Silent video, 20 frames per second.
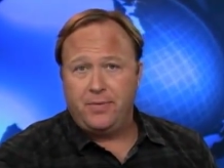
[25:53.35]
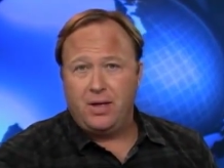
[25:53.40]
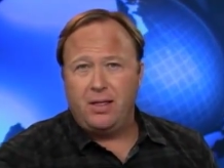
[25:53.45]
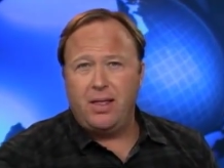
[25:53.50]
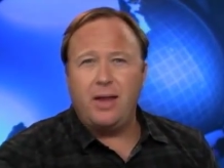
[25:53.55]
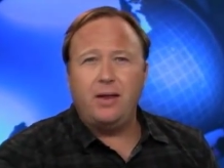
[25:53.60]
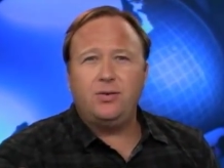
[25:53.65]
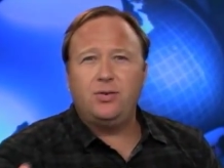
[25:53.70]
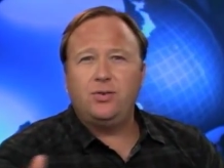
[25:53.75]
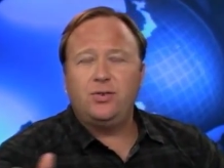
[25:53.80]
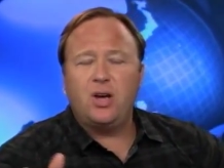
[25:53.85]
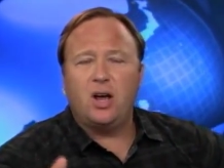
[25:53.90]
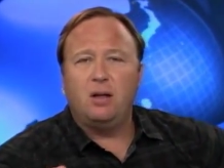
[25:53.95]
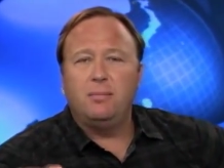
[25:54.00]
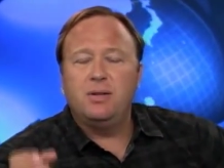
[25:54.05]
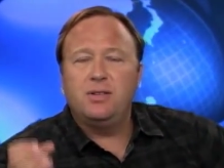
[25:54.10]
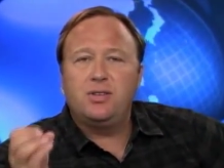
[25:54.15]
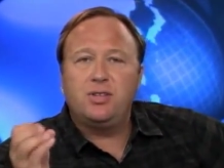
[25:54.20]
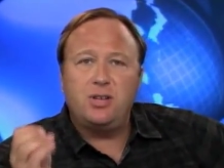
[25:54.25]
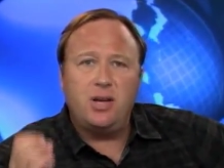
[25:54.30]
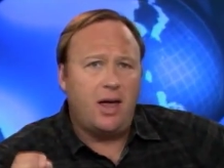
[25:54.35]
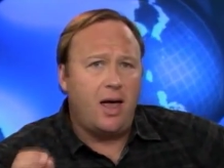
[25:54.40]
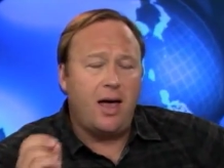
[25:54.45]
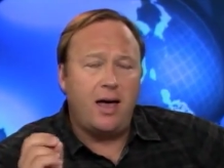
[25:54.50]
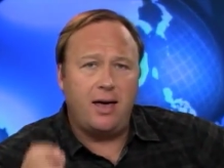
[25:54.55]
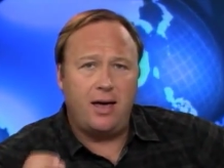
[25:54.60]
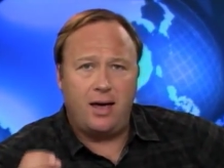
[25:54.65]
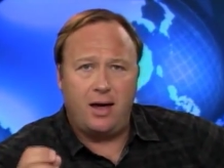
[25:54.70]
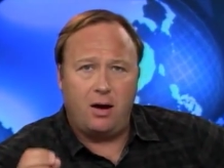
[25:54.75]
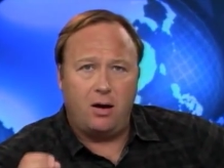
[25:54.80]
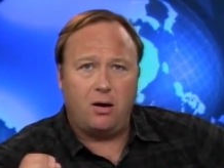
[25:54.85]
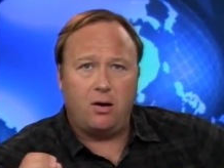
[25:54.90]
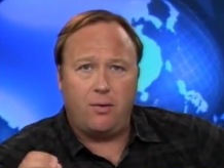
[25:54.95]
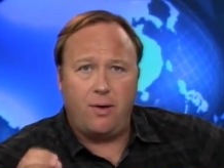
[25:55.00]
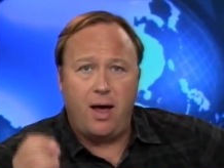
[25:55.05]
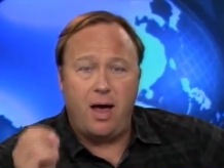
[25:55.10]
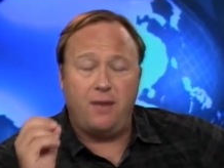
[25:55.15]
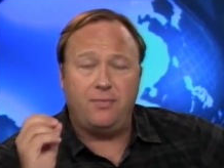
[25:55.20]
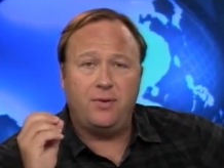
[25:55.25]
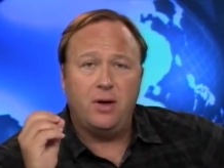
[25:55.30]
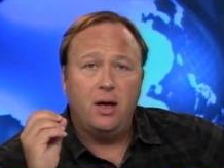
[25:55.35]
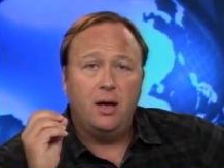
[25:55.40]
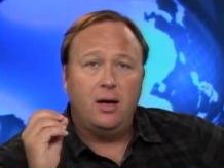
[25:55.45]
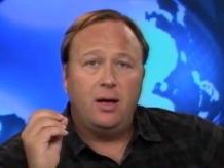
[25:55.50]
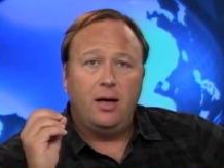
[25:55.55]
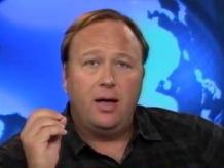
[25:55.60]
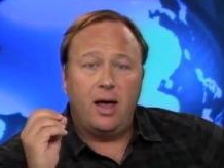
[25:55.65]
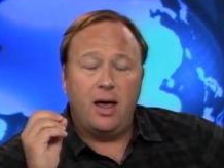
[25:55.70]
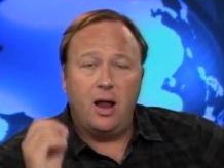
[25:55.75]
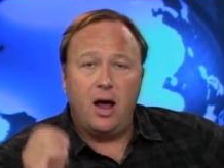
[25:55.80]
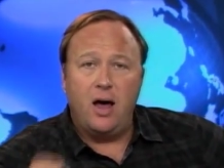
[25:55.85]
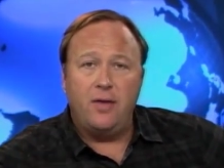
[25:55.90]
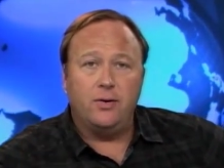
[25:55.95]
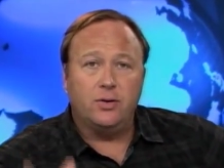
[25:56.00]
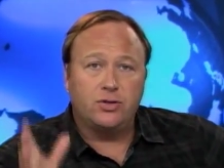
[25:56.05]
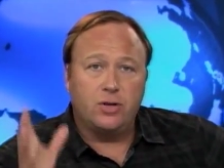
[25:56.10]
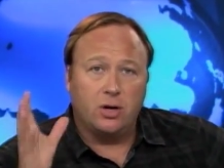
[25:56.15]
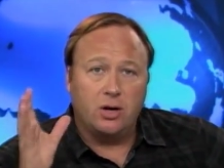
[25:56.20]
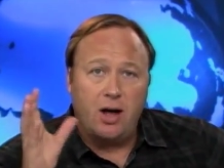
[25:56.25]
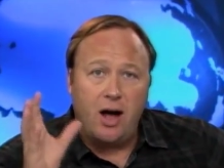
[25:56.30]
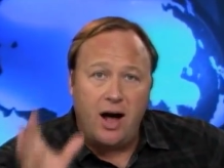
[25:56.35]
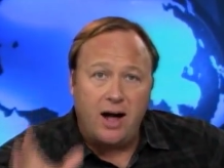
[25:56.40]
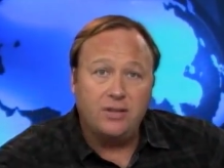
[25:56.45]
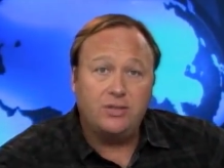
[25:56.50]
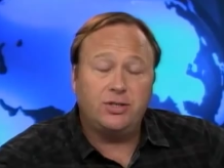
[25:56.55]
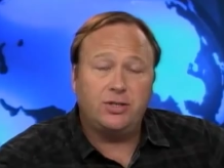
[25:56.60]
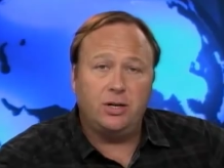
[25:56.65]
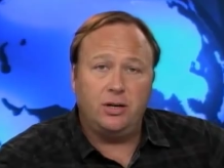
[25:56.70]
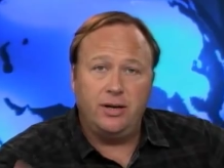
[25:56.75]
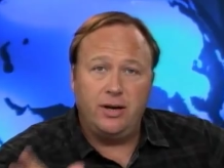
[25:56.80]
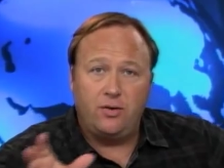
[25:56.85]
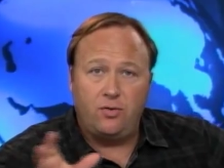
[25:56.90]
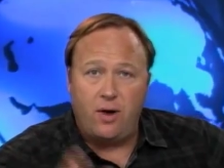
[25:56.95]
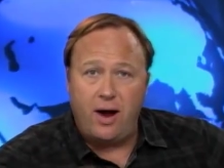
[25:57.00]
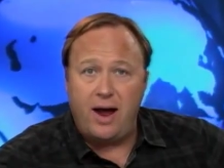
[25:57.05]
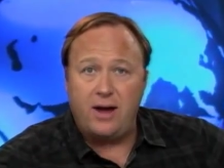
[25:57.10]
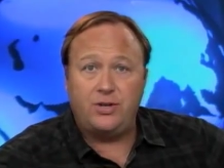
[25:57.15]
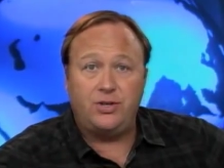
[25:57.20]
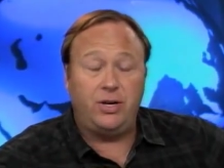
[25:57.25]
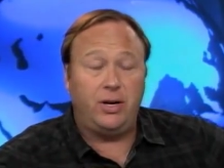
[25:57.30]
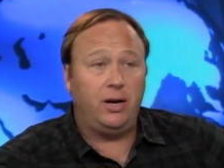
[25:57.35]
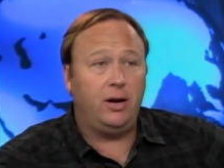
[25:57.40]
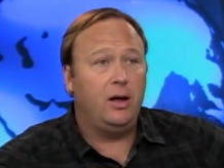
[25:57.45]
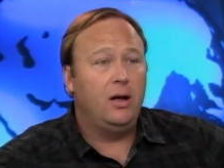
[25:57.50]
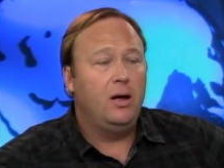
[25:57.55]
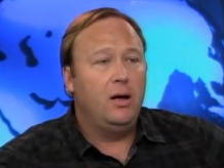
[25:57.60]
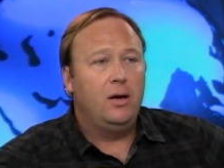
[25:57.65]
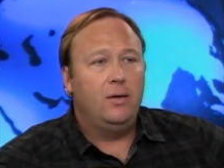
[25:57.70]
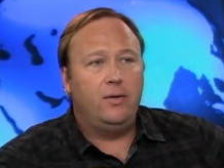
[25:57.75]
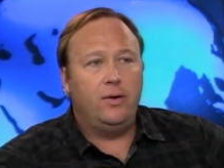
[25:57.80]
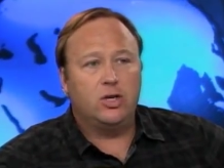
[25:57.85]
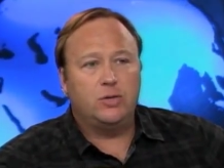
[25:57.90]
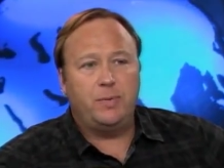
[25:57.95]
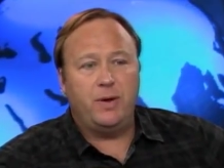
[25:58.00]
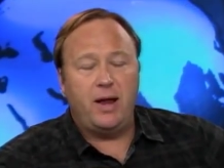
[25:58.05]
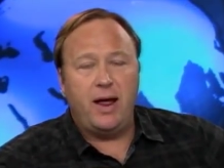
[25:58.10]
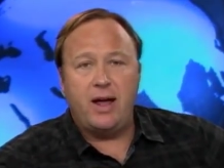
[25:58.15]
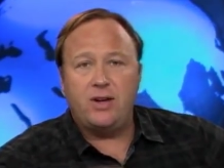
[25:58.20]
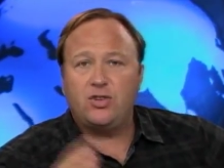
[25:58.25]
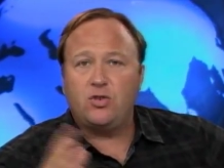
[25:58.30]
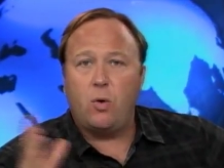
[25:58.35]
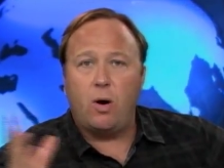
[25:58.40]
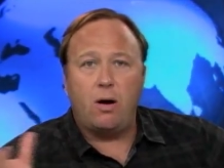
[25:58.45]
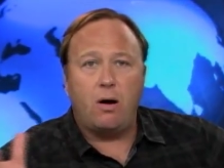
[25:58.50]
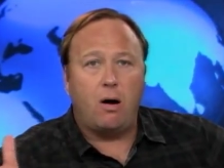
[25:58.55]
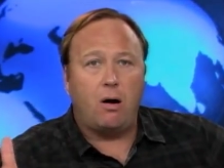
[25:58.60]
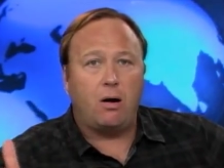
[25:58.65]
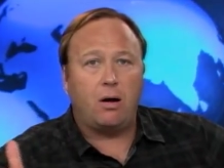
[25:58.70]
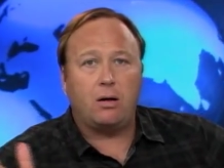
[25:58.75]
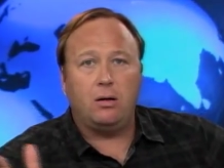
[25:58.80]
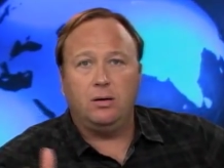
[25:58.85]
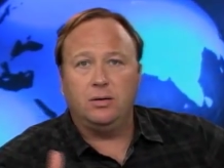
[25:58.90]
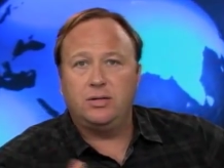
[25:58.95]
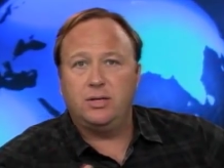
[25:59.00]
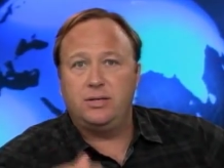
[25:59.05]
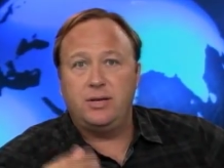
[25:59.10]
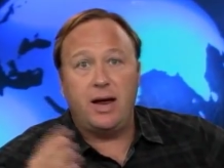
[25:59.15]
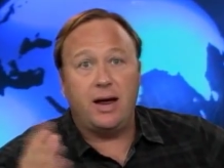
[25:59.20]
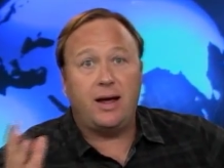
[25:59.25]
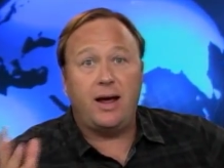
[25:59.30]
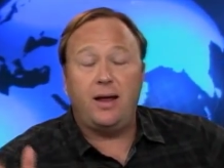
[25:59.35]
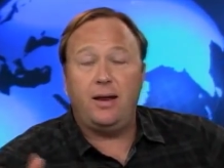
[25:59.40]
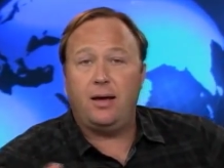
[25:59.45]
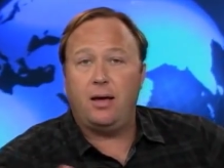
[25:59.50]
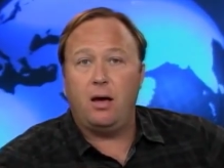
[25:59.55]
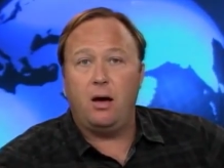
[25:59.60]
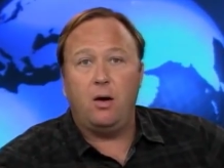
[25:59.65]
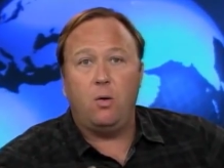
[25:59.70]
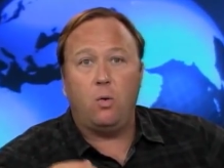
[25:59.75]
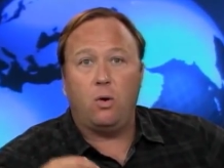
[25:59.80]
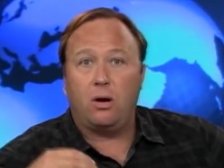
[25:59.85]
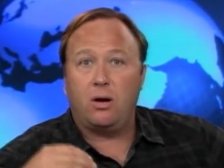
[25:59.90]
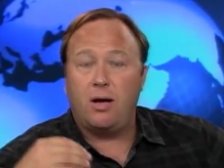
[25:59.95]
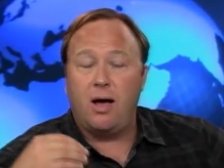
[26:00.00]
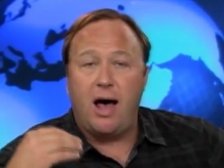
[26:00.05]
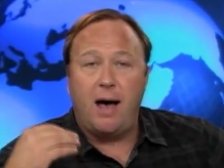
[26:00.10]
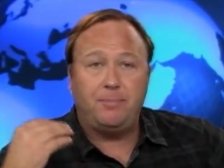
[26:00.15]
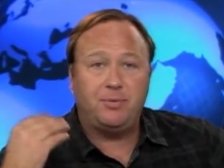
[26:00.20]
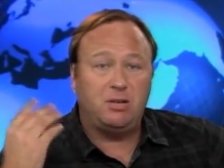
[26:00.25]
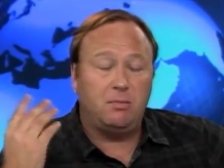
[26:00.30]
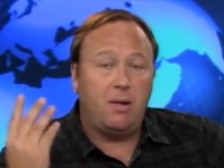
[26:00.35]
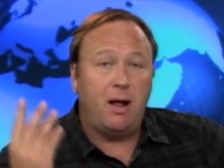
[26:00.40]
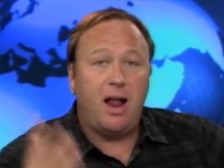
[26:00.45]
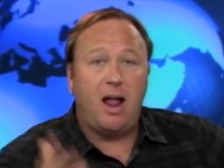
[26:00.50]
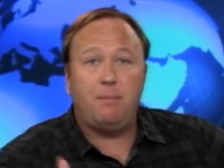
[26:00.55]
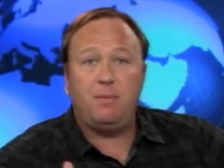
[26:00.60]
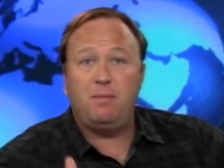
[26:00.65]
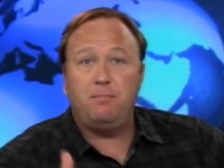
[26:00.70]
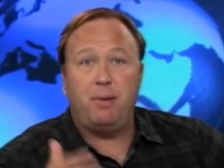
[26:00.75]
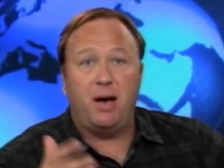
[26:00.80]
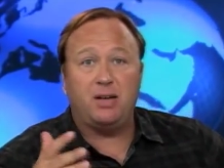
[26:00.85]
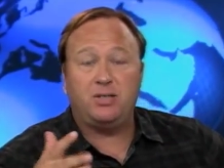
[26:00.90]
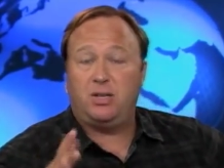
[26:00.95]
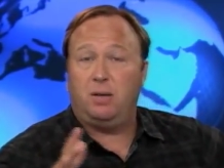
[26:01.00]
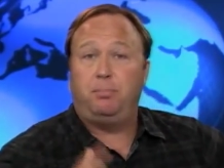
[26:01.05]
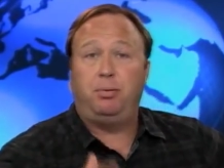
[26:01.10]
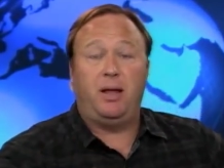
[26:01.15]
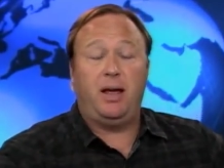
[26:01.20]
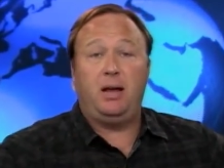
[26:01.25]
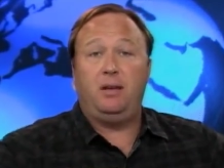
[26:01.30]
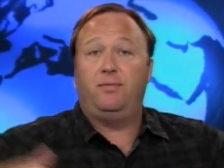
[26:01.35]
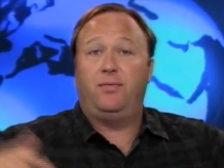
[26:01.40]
Ladies and gentlemen, CIA aircraft and others are constantly crashing. There's been Esquire articles a decade ago where cops in Miami bust a plane